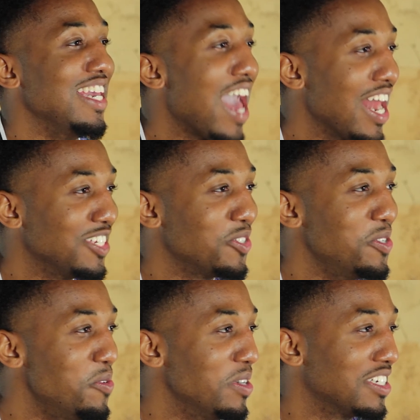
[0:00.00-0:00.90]
He got
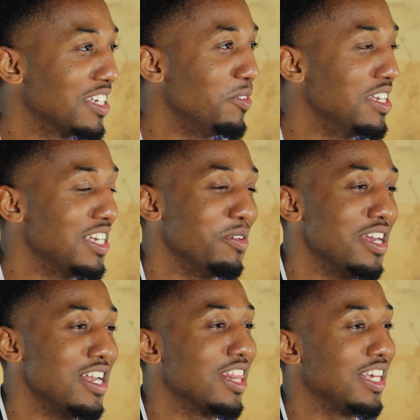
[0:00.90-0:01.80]
into it
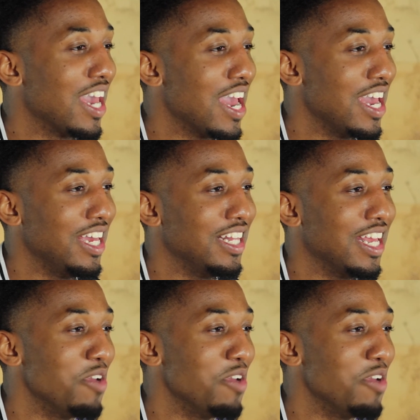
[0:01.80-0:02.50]
with another gang.